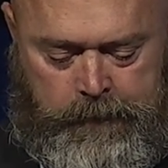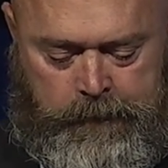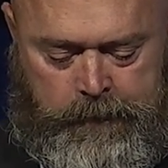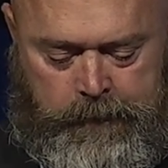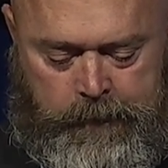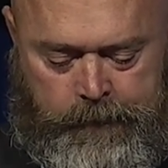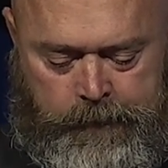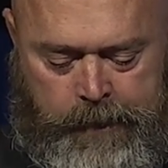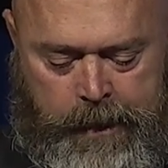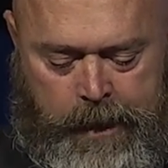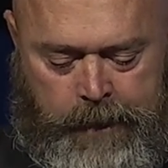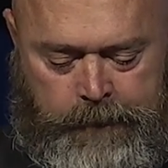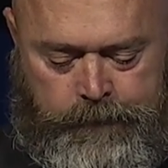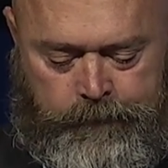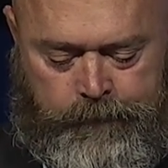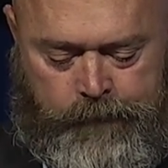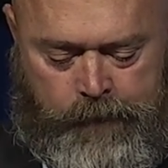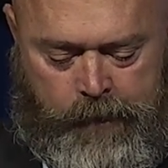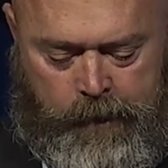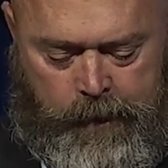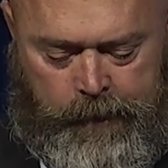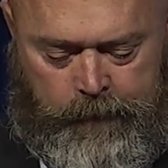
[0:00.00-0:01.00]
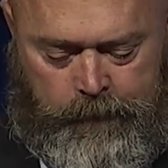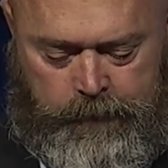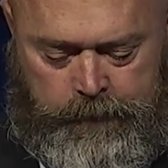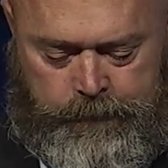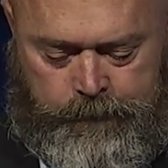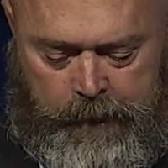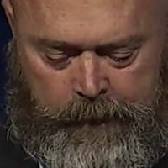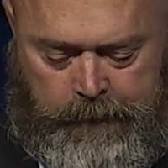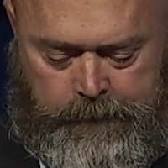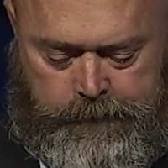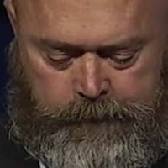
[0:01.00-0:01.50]
At the age of 9, I was
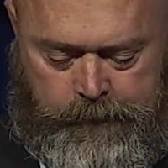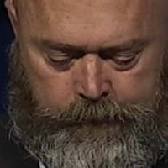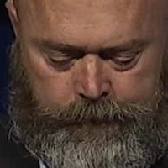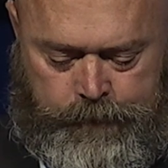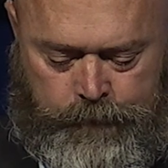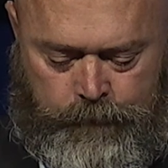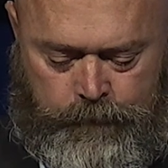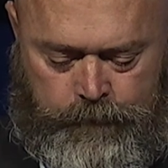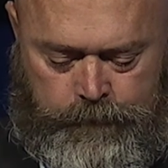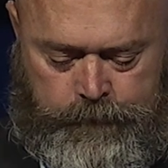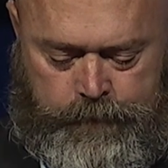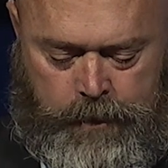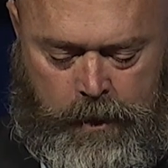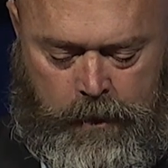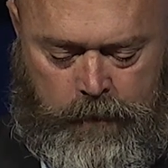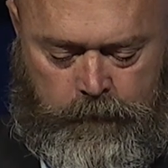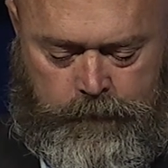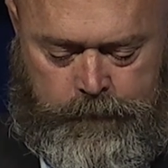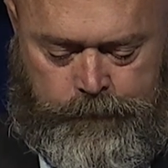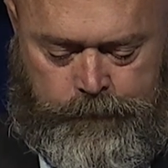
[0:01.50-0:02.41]
placed in a child's